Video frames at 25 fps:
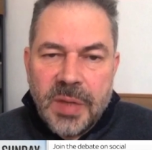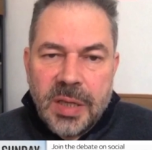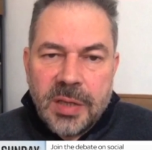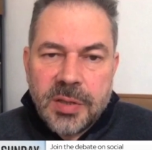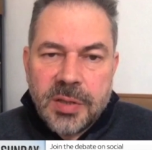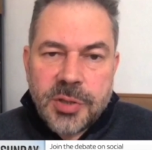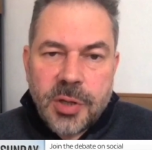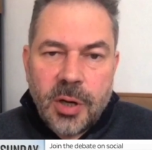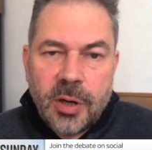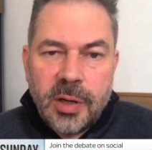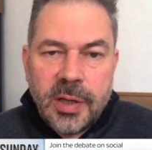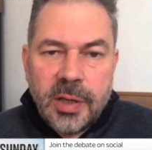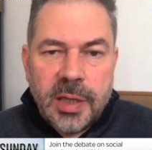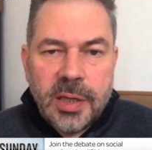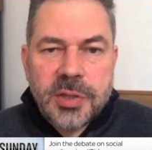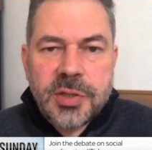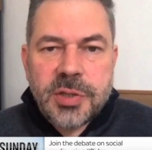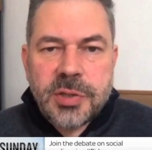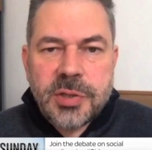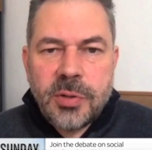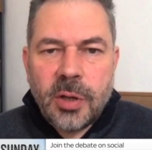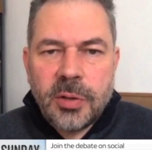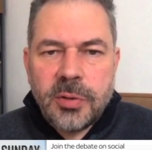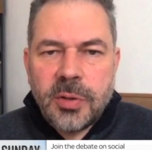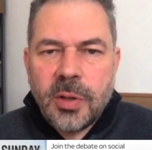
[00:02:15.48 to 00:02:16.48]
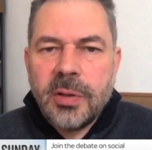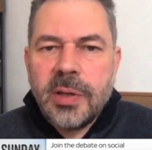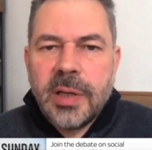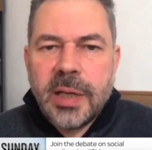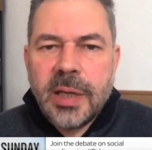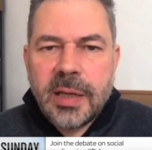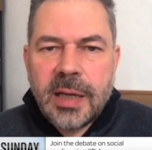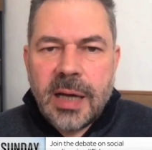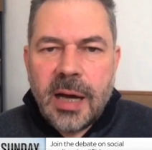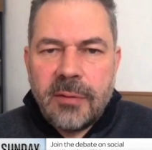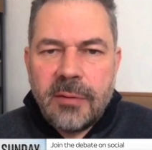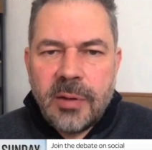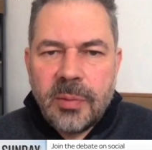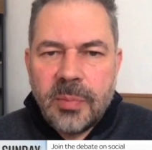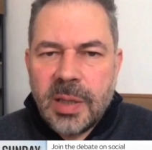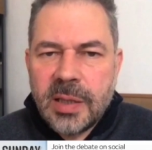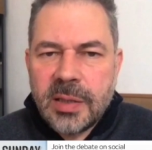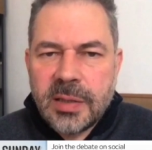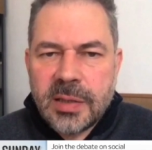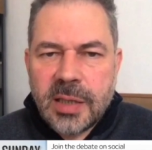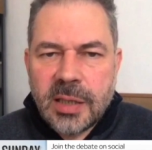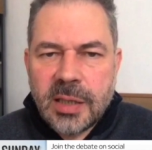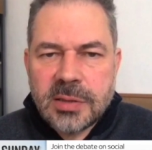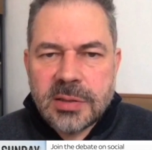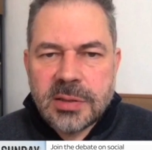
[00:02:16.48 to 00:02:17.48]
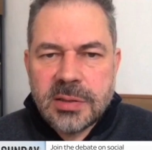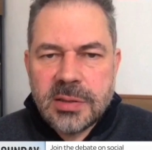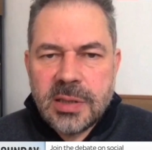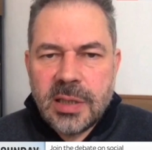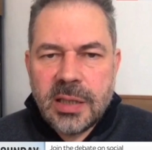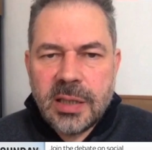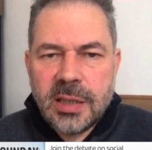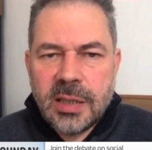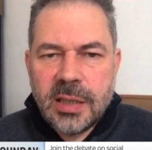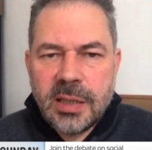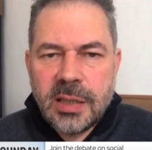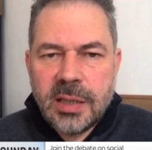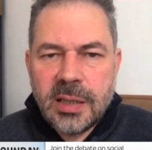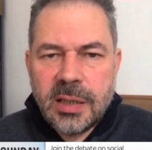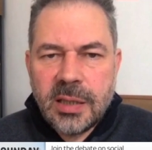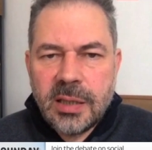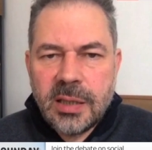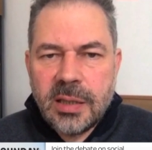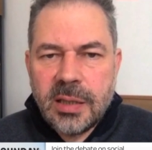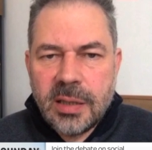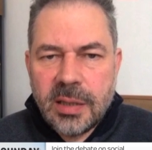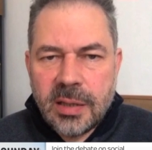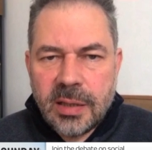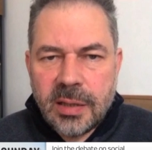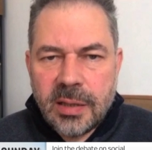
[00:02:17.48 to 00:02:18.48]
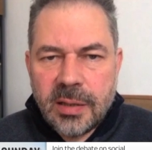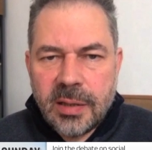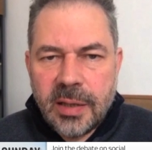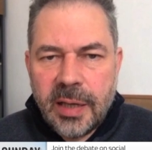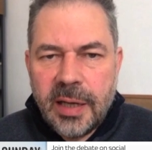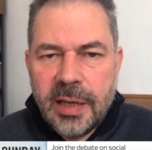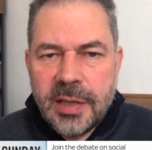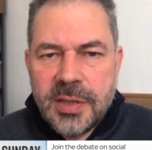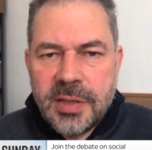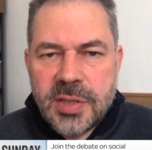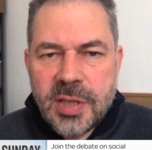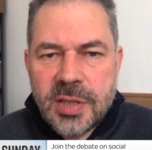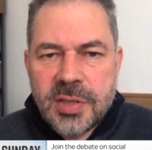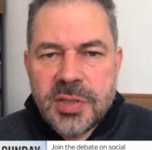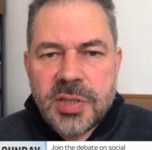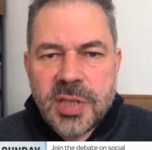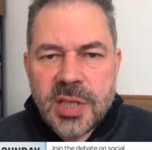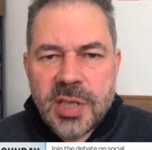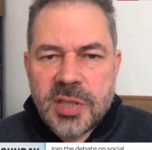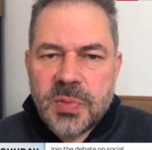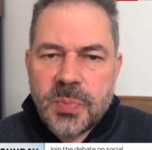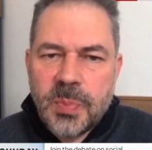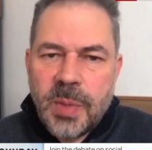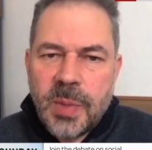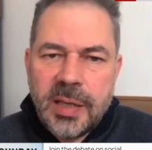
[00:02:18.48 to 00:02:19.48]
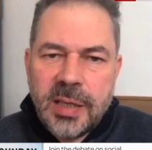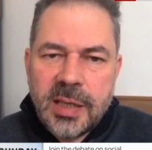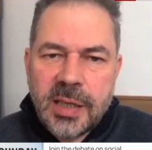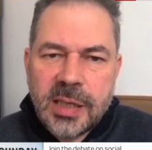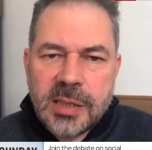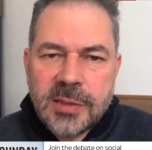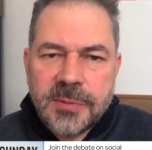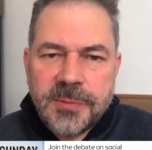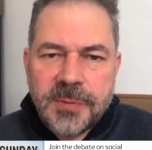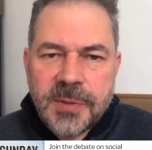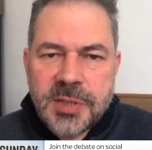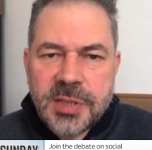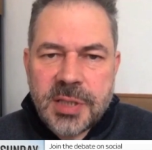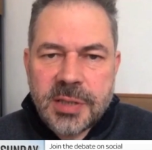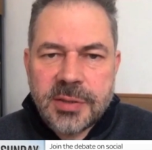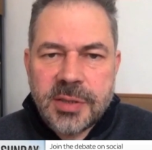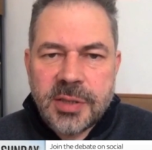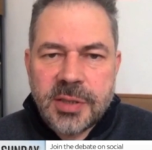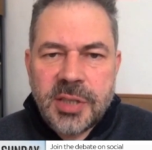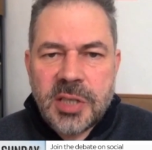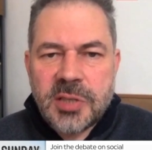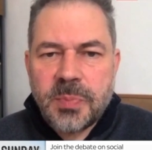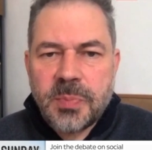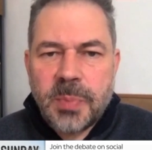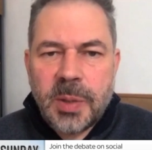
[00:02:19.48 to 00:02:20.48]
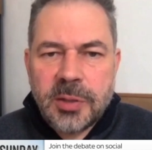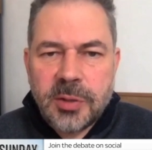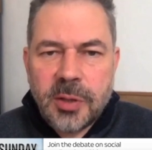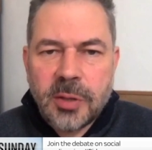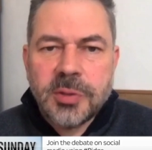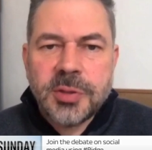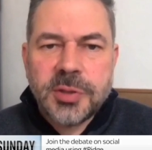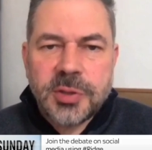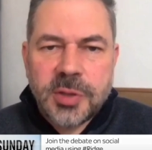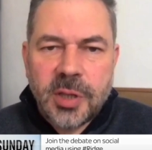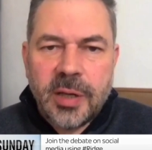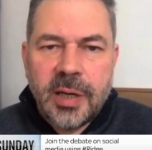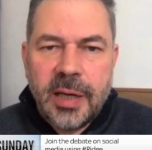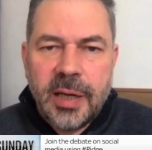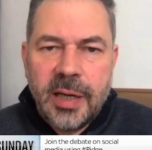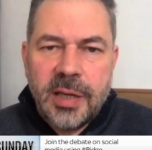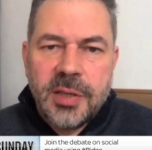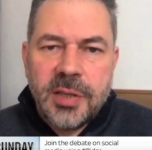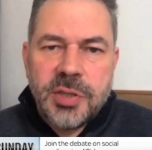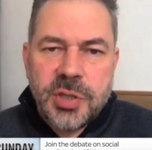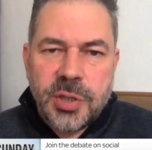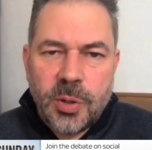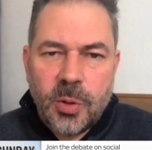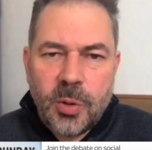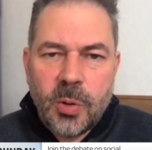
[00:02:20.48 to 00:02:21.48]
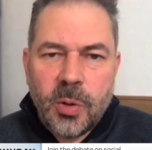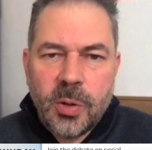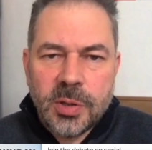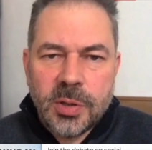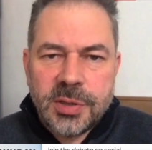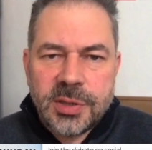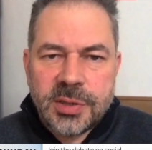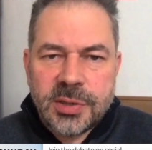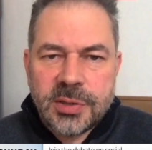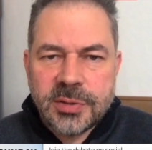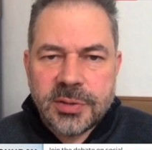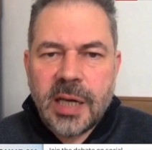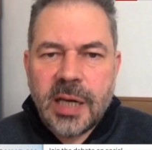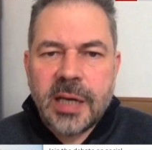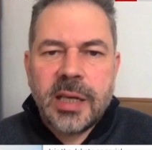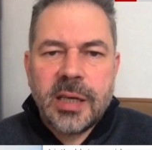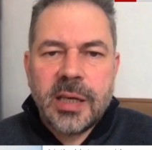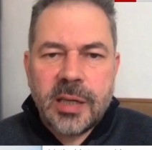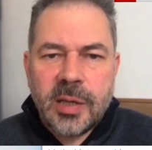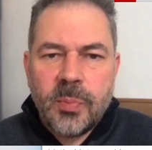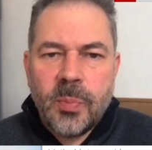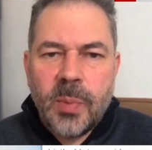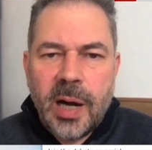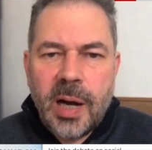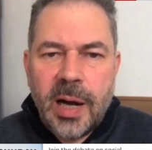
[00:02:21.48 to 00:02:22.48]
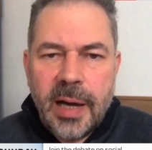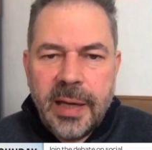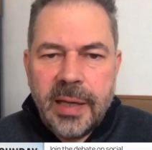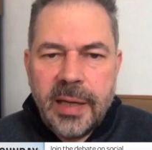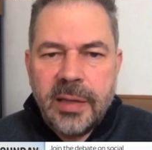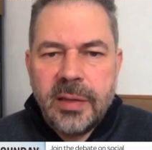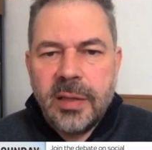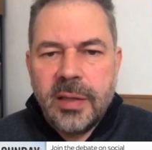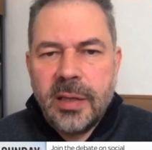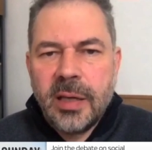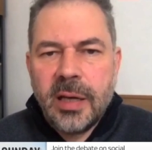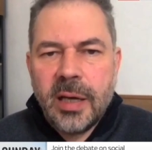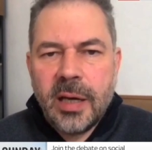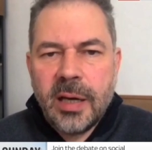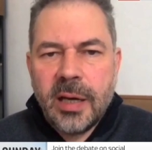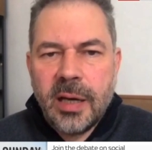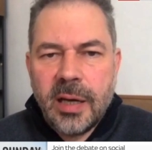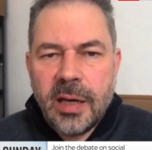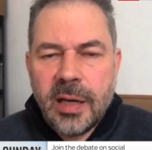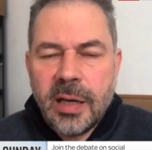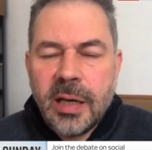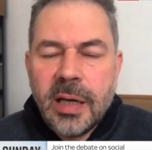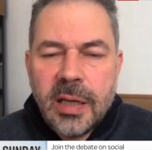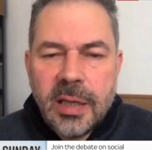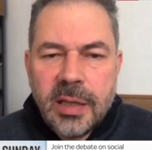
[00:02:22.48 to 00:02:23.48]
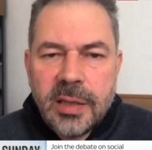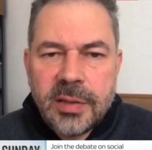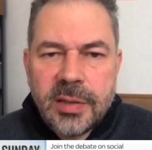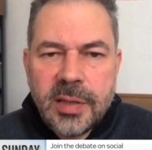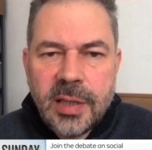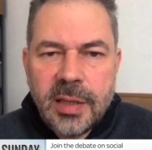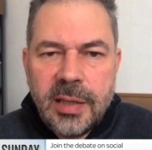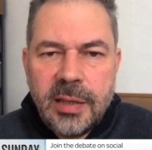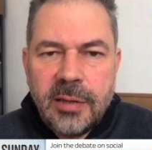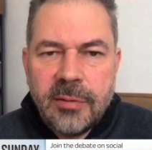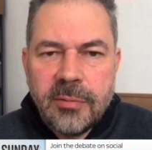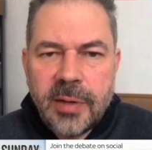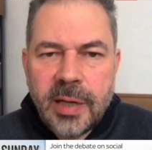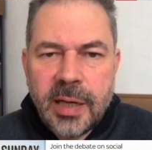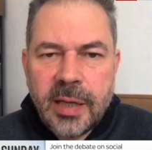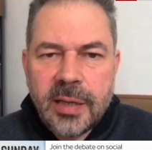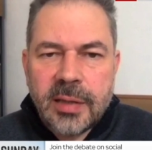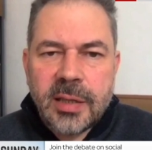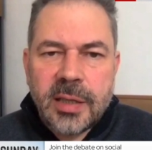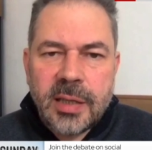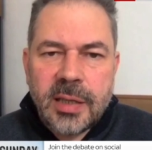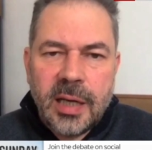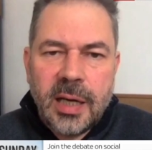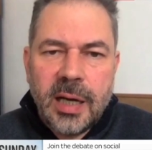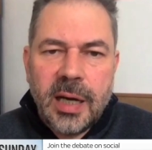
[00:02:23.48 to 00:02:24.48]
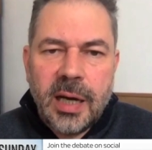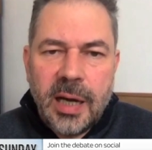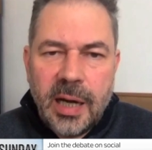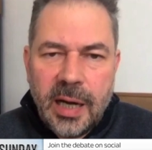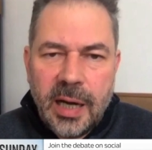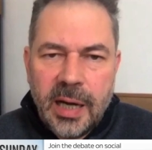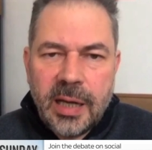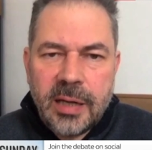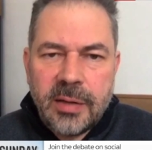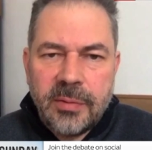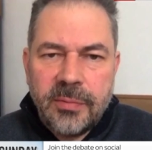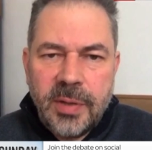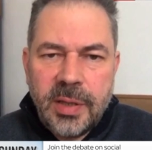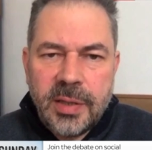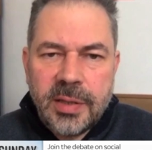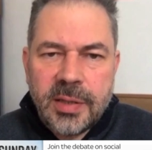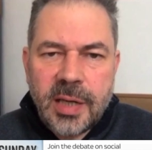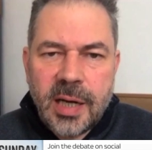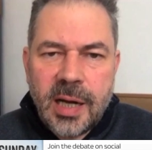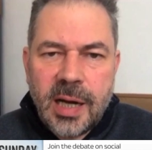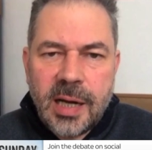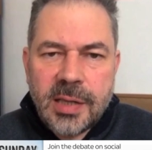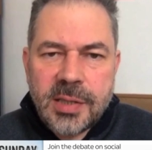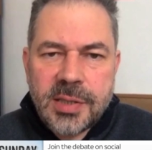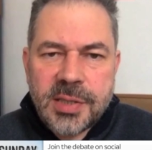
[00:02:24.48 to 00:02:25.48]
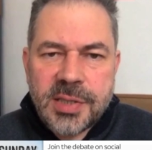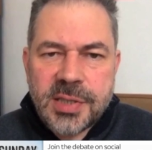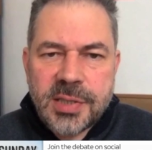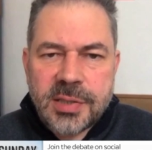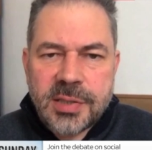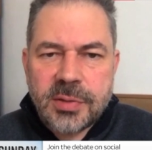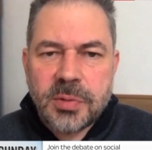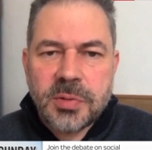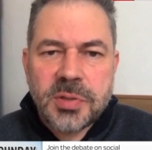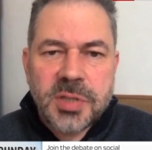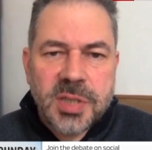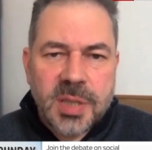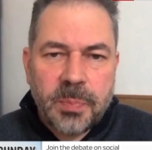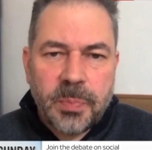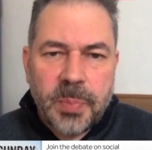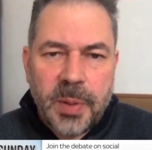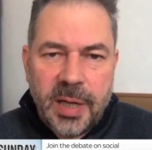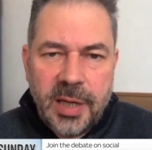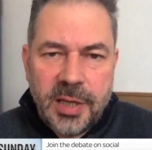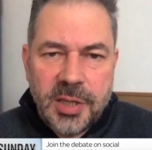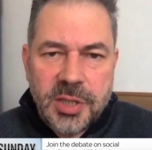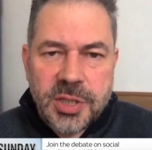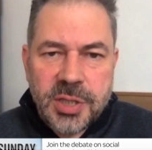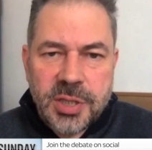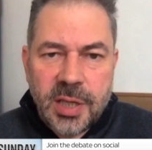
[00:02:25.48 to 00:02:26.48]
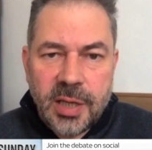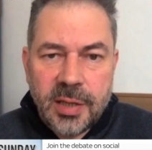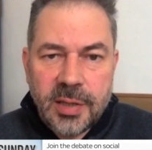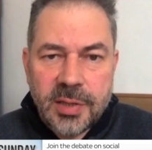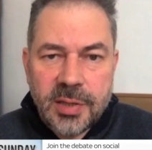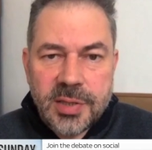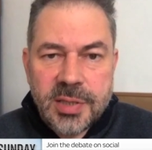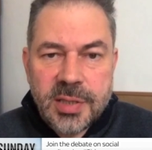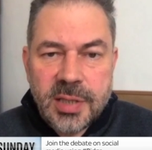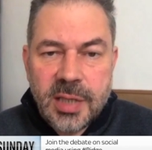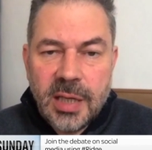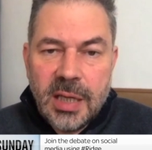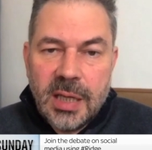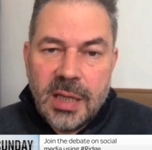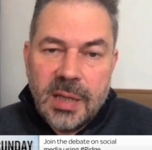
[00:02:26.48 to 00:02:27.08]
So it's not only governmental uh, uh agencies, medical facilities, but also NGOs like mine uh, delivering ARV uh, drugs to the patients.